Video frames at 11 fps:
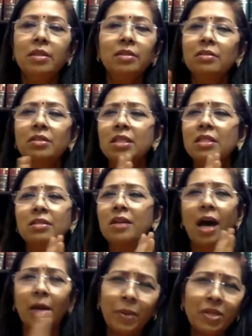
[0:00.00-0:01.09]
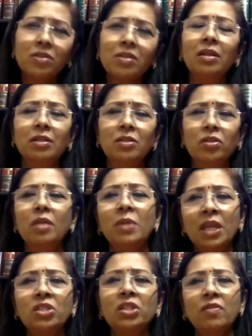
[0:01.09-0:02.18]
It's just arbitrary
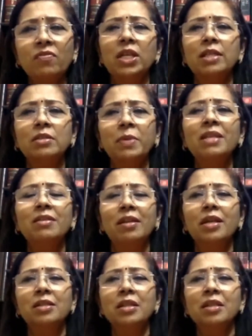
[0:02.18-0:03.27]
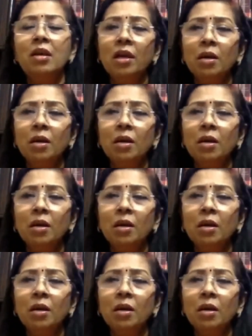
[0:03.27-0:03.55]
discrimination which has been created